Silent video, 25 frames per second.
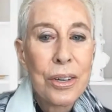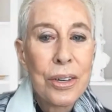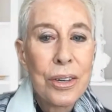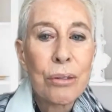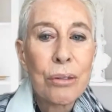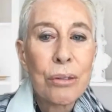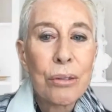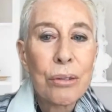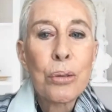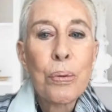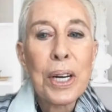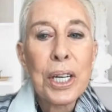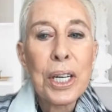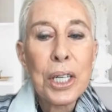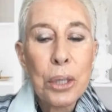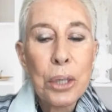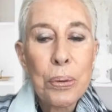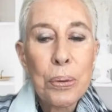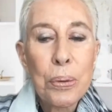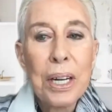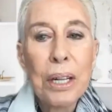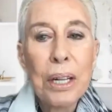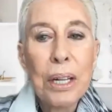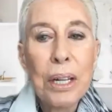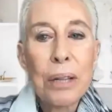June
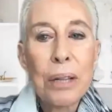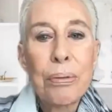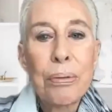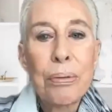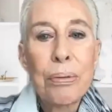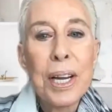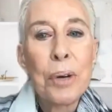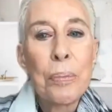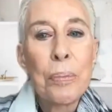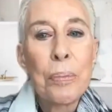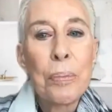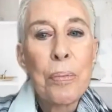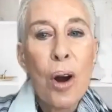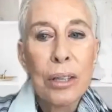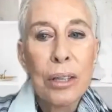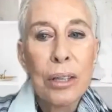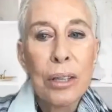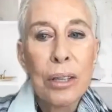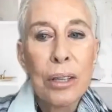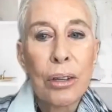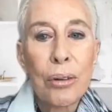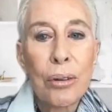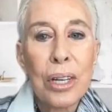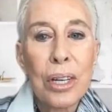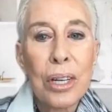2023 will mark
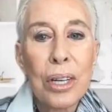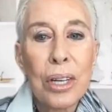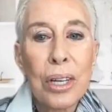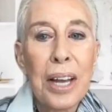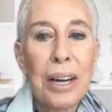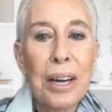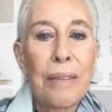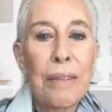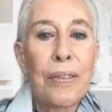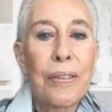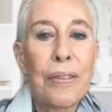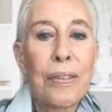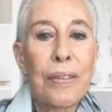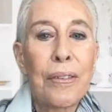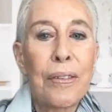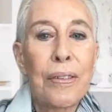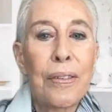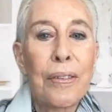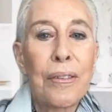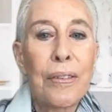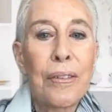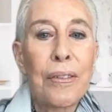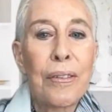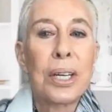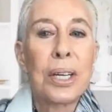the 30th
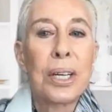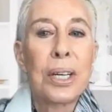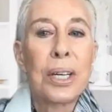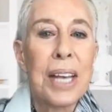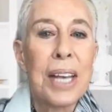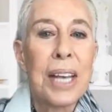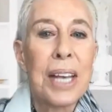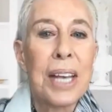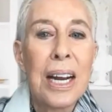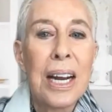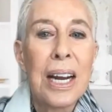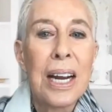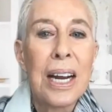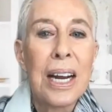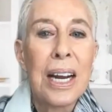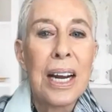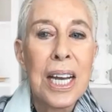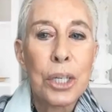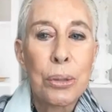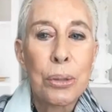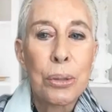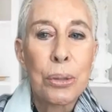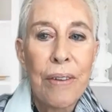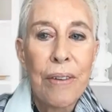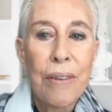anniversary of the
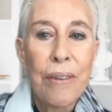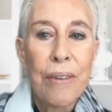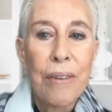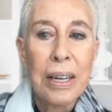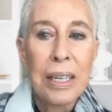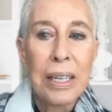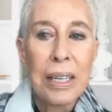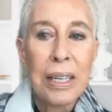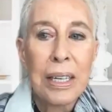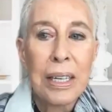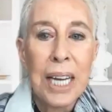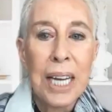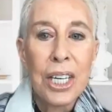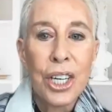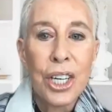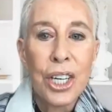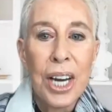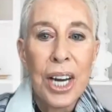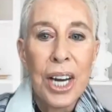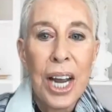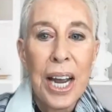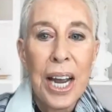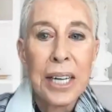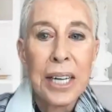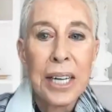NIH
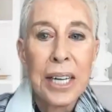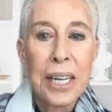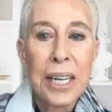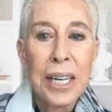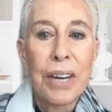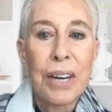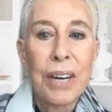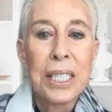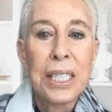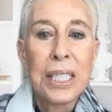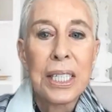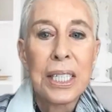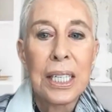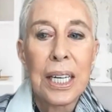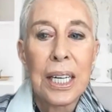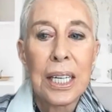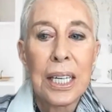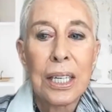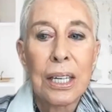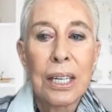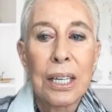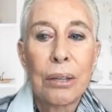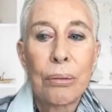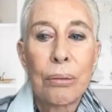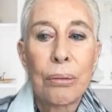Revitalization Act of
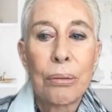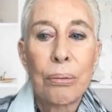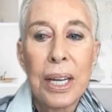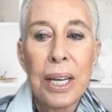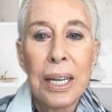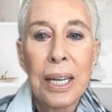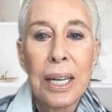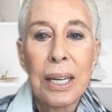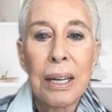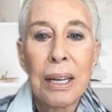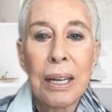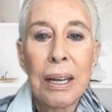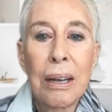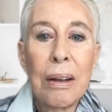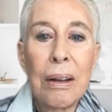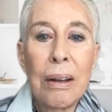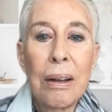1993,